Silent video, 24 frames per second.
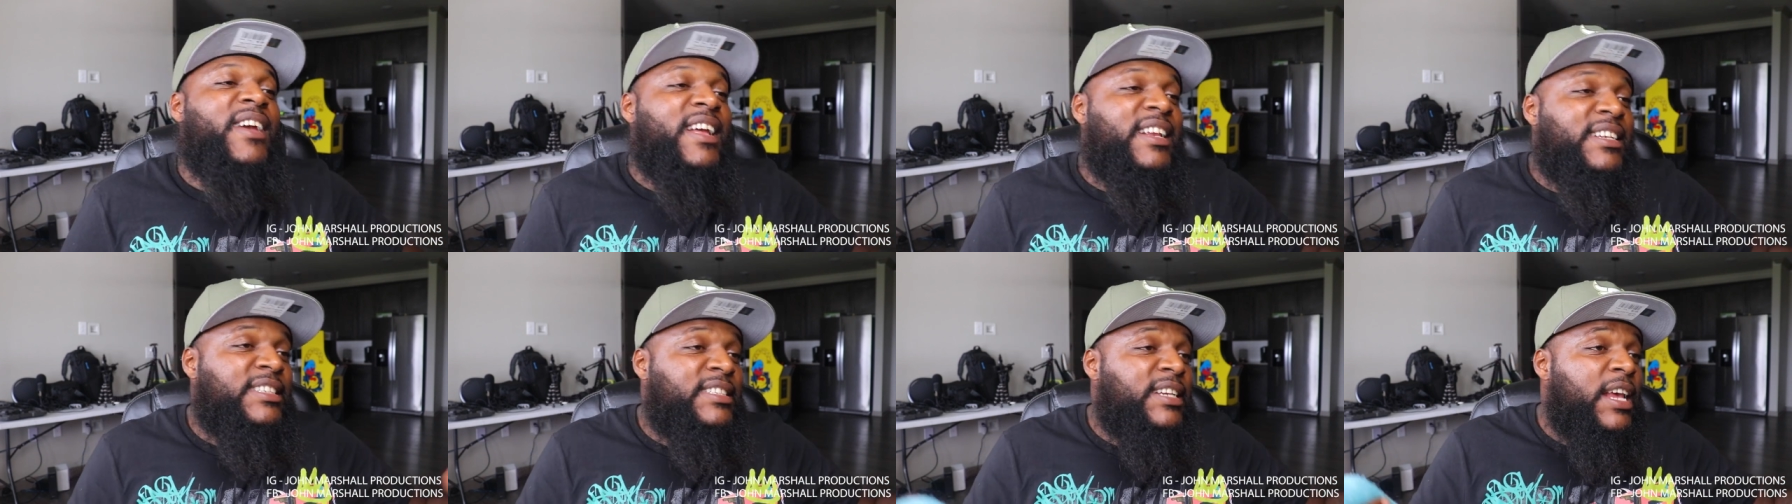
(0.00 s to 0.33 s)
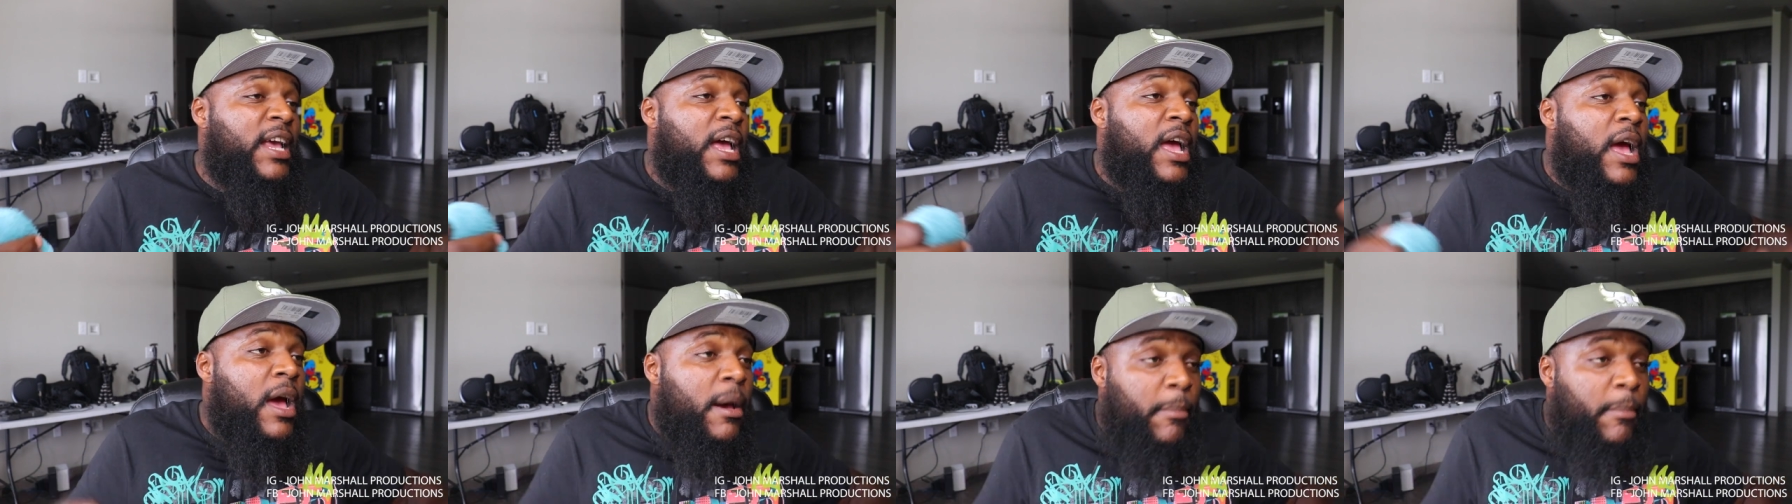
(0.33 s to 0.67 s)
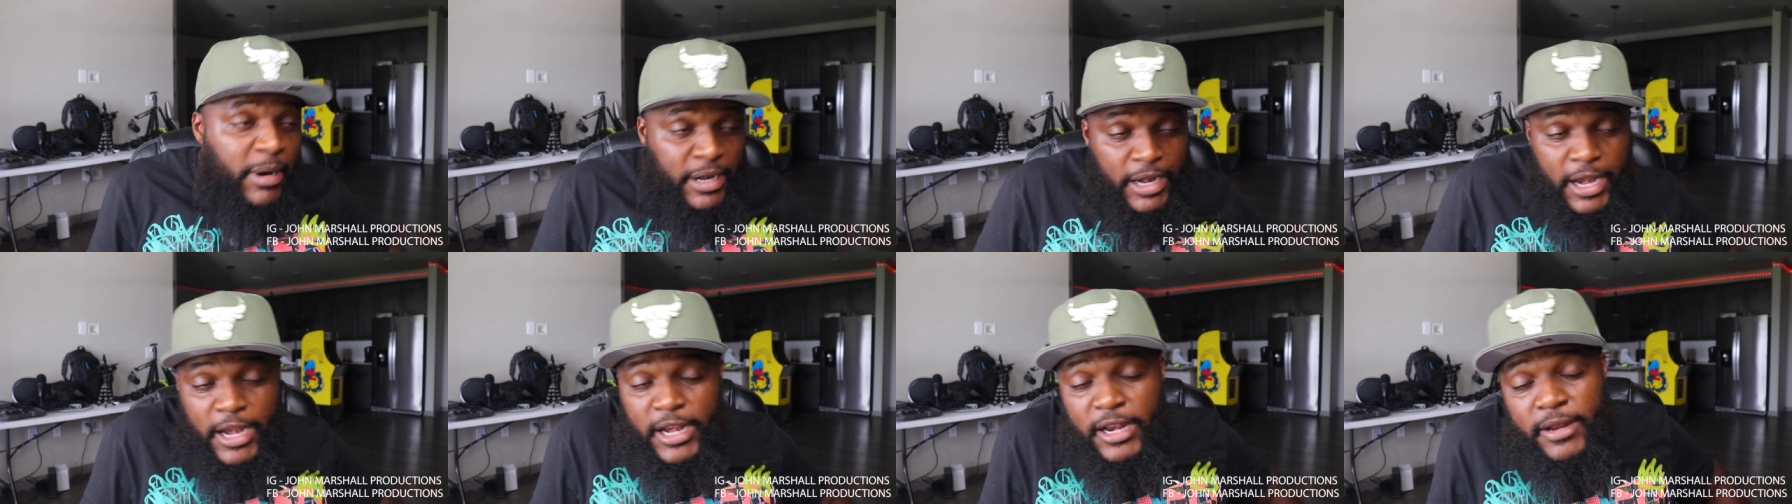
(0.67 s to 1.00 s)
fans.
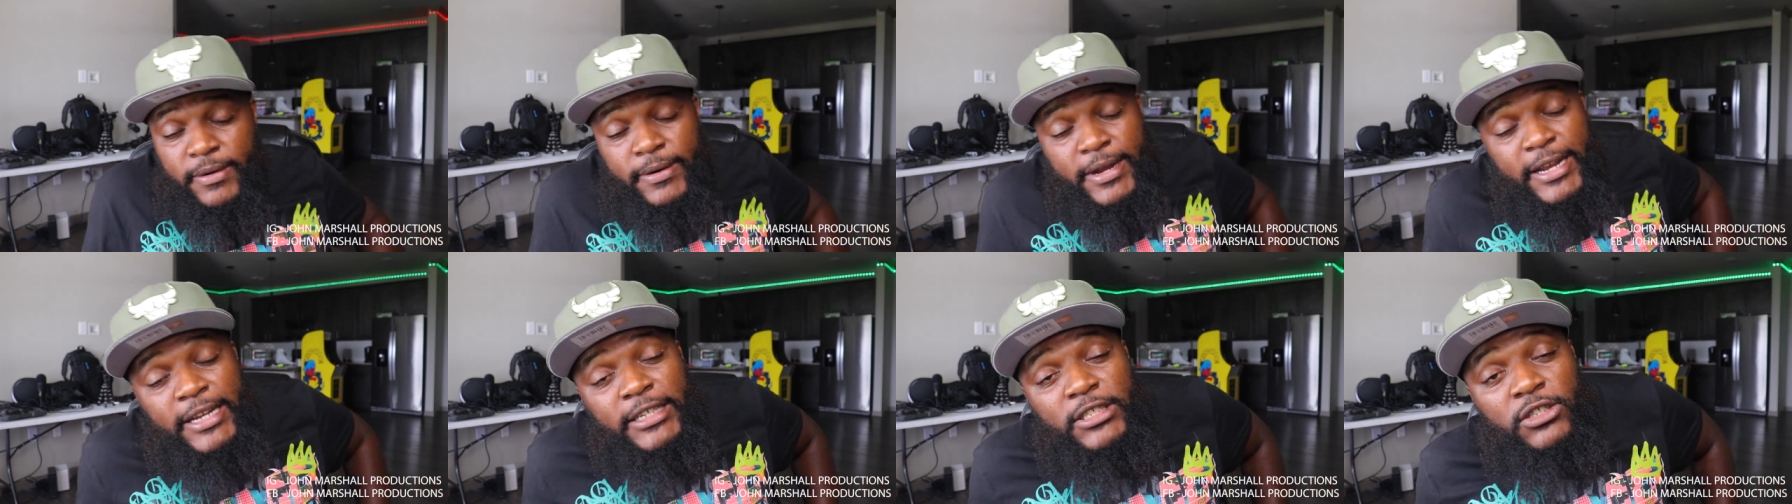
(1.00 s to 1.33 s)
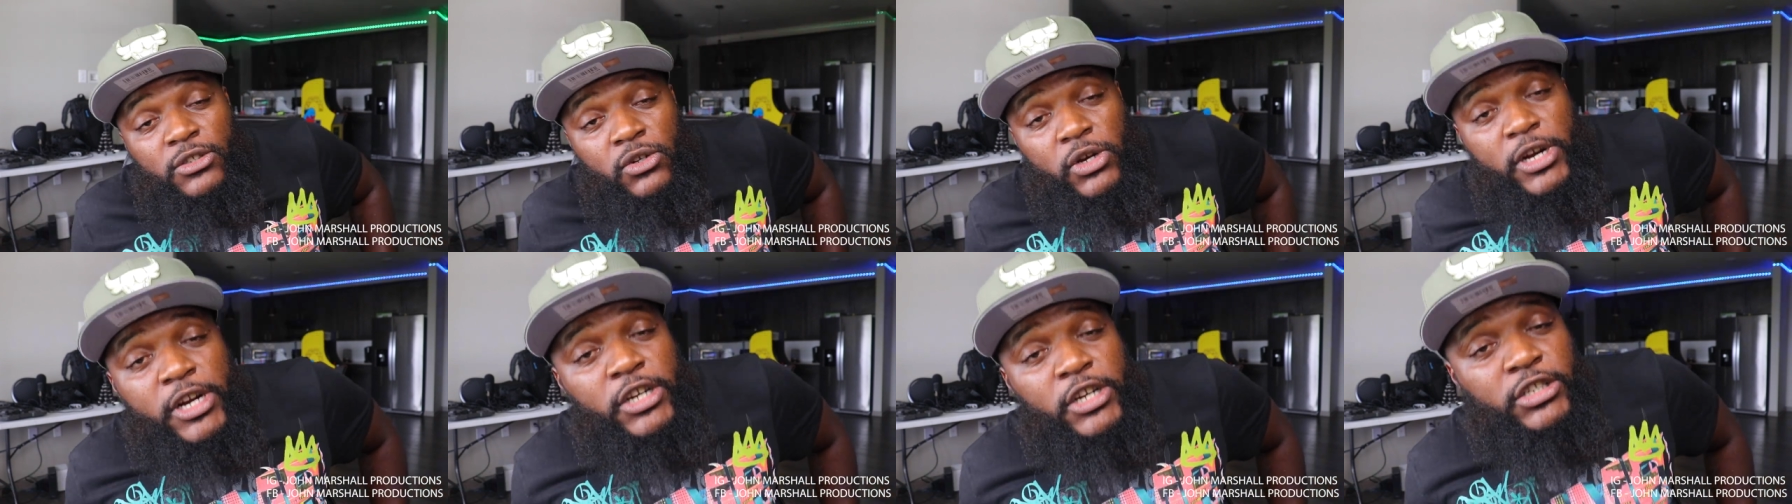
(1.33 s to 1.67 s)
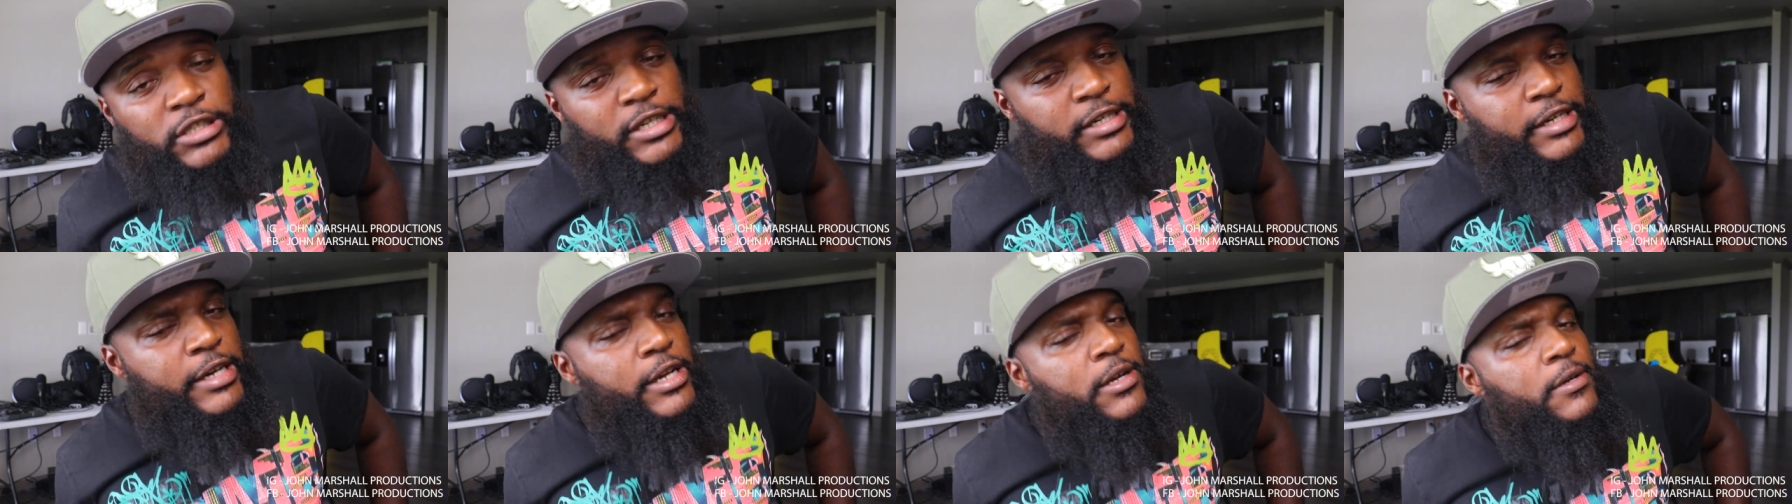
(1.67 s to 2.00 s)
But anyway, so
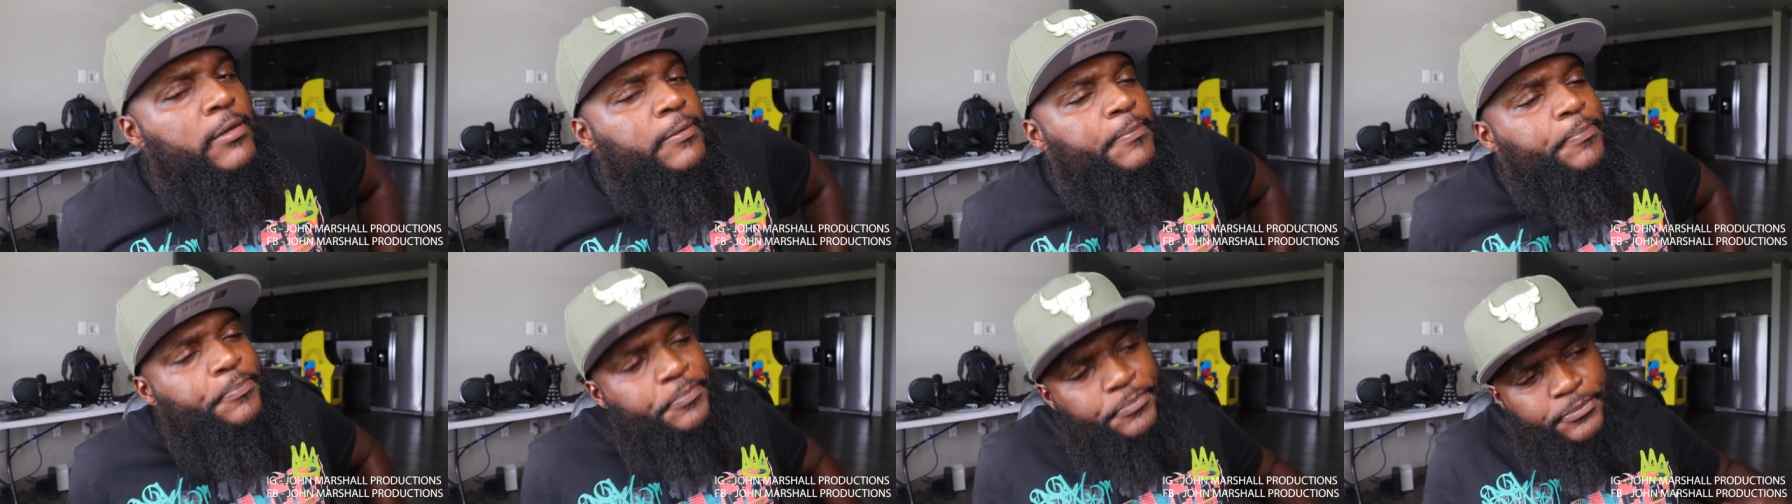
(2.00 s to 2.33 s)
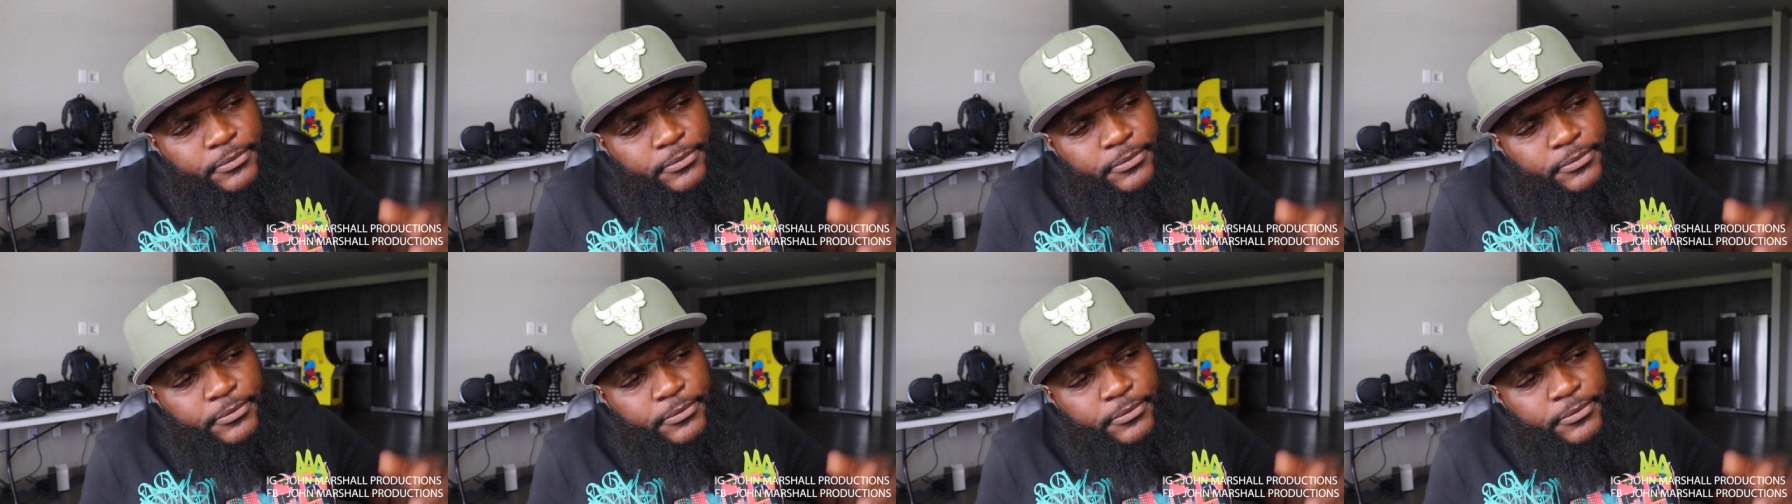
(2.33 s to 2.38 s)
here's the deal.